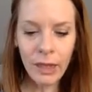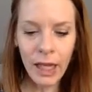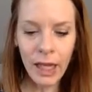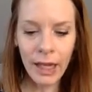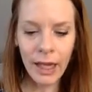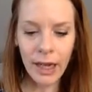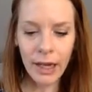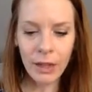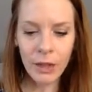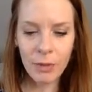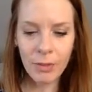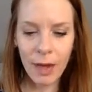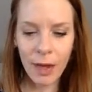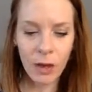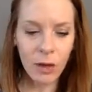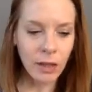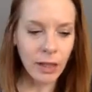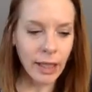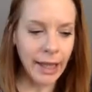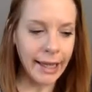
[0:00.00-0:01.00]
I got to do my
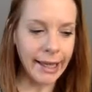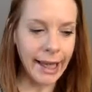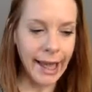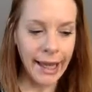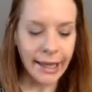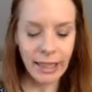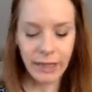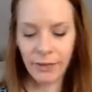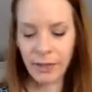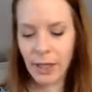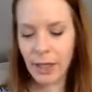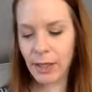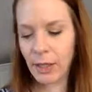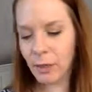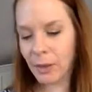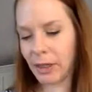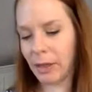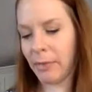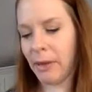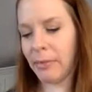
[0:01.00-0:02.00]
whole, like, active yeast
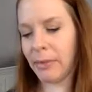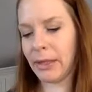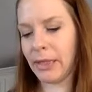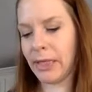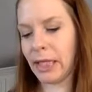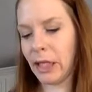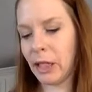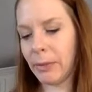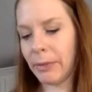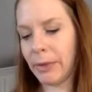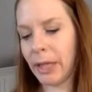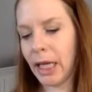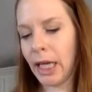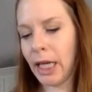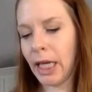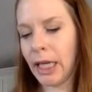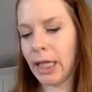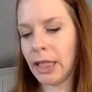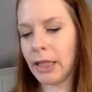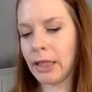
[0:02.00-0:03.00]
with the maple syrup
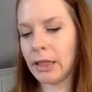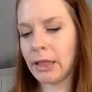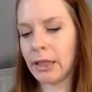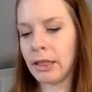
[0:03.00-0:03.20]
thing.